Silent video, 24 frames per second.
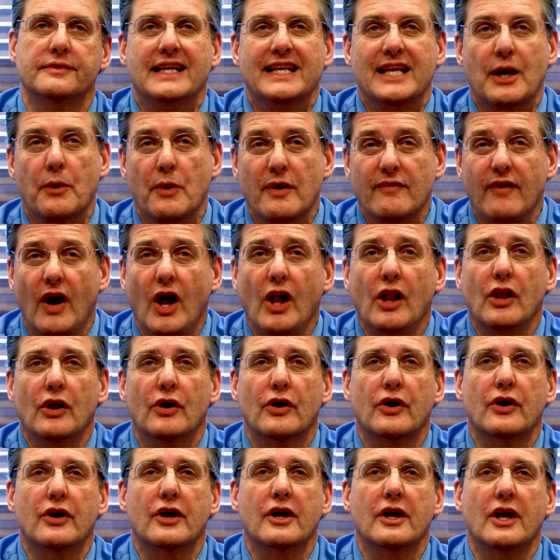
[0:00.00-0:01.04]
Now, we've all
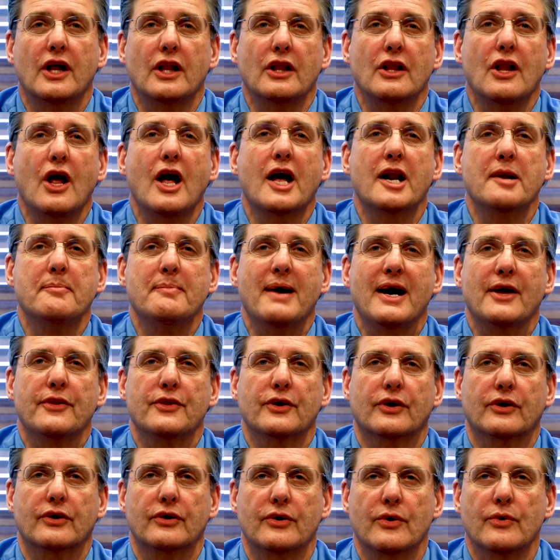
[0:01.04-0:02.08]
heard a lot about
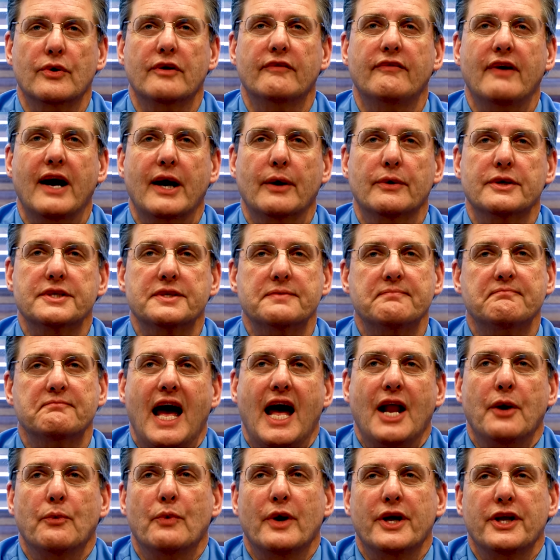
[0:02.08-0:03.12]
the coronavirus
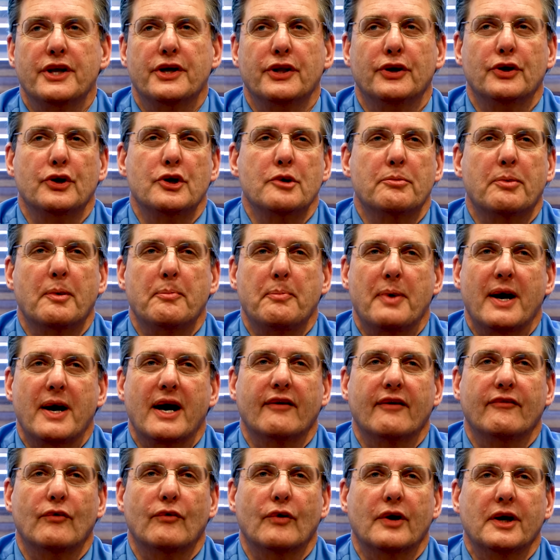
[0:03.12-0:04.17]
and what you can do to
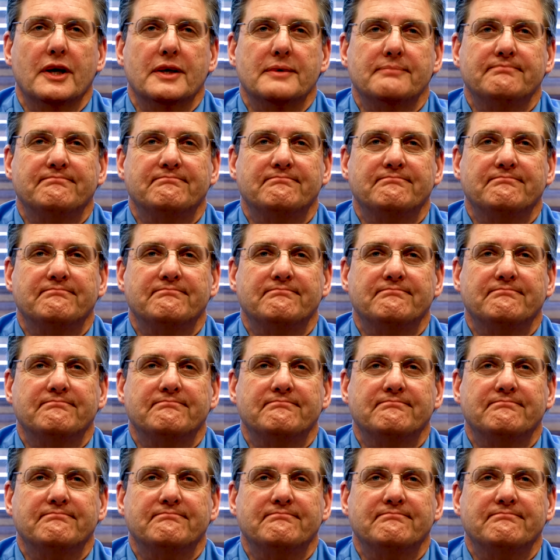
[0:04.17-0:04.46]
prepare for it.